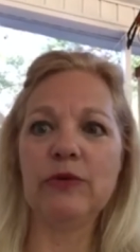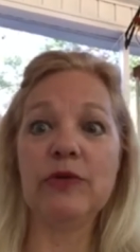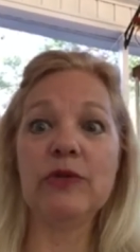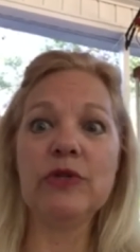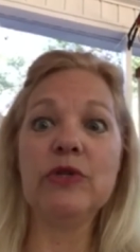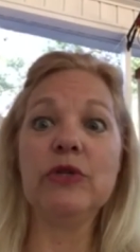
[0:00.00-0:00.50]

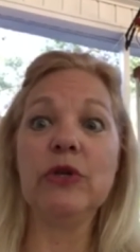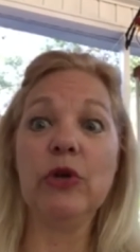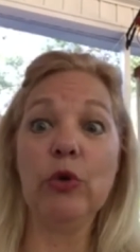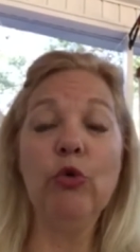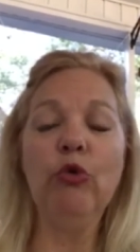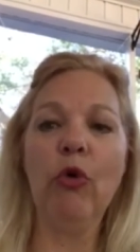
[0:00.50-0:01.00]
Just
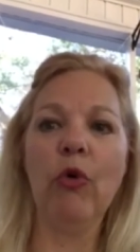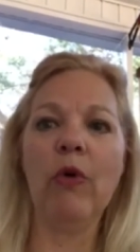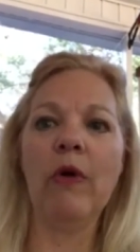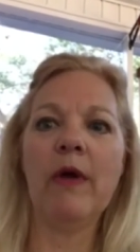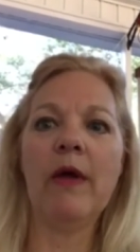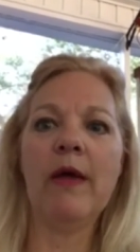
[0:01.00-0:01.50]
Google
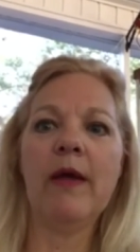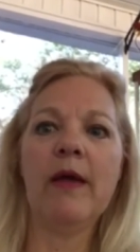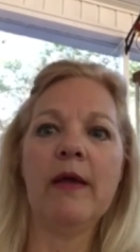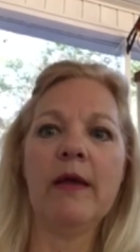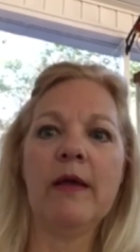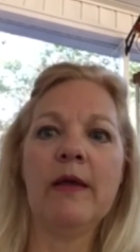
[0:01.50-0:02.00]

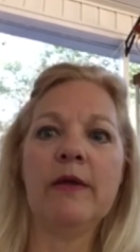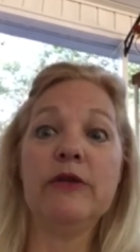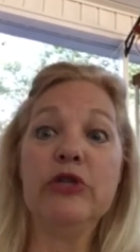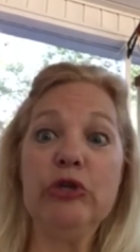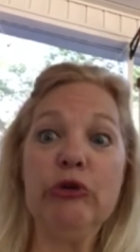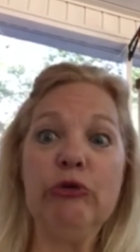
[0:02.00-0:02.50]

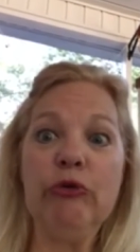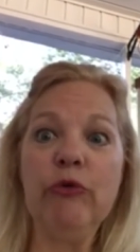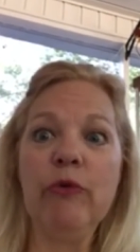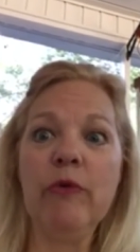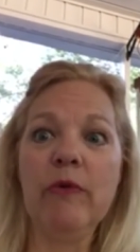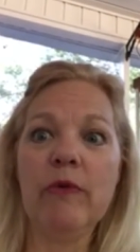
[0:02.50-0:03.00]

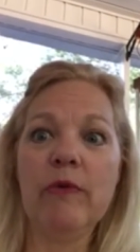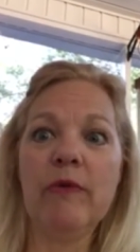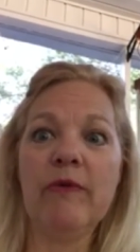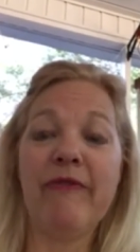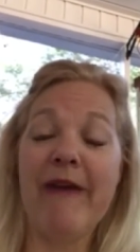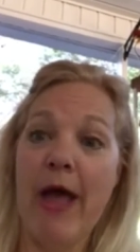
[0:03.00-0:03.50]
dew
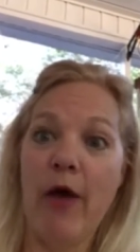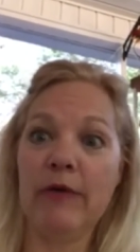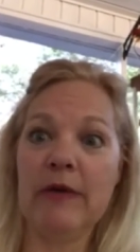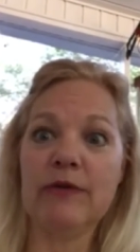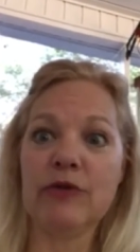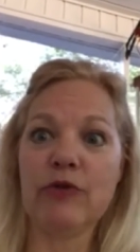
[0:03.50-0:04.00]
found
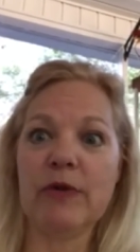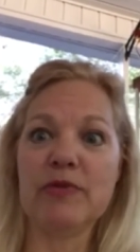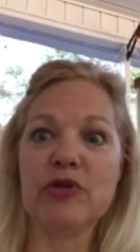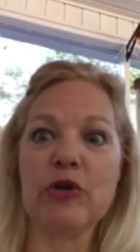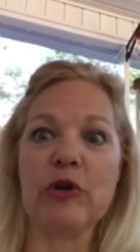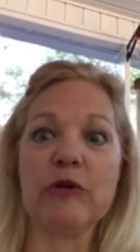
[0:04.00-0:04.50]
in
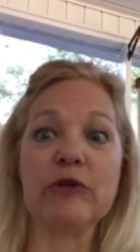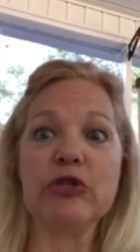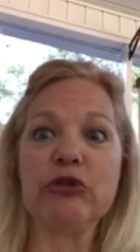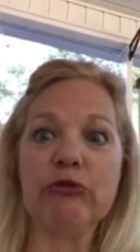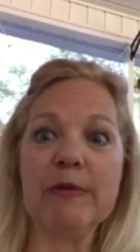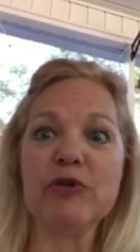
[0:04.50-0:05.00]
Scripture or
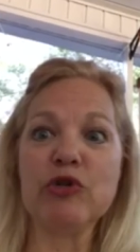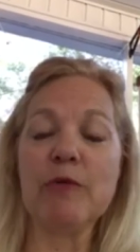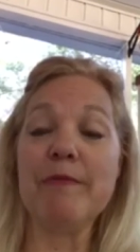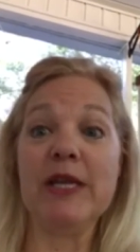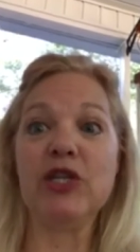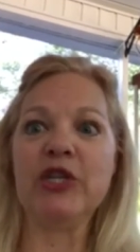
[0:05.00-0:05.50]
Scripture
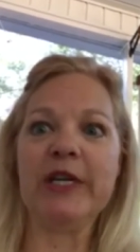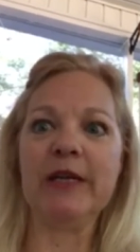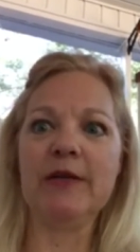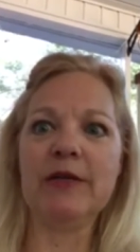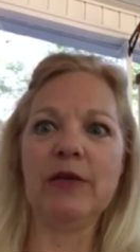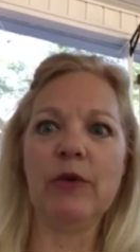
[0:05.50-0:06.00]

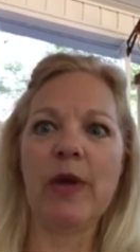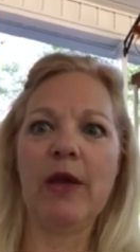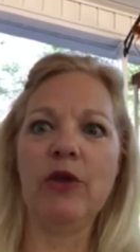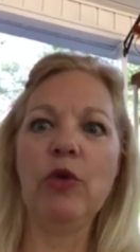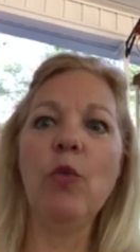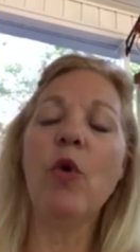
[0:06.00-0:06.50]
mentioning dew,
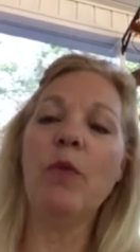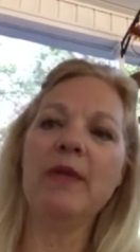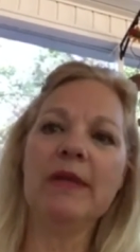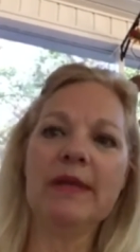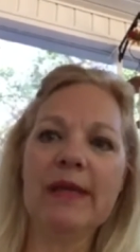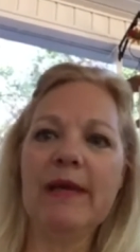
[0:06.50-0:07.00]
and you won't
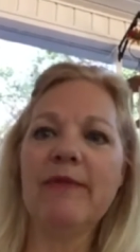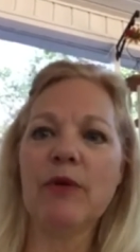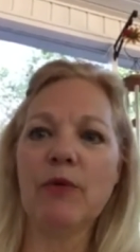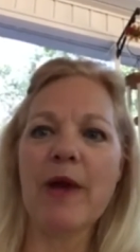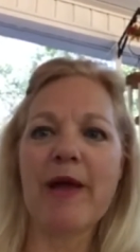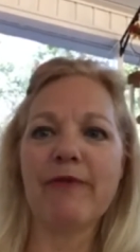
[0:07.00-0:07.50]
believe the
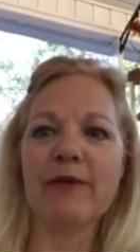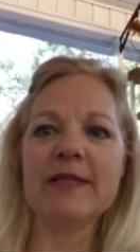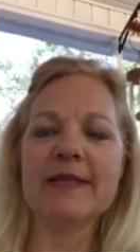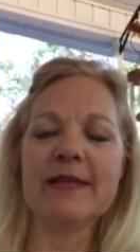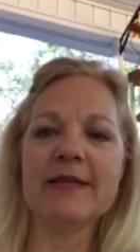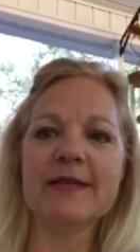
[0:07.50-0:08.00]

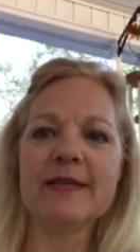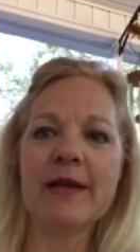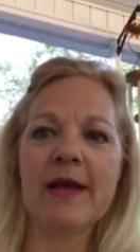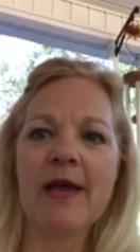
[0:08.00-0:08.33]
references.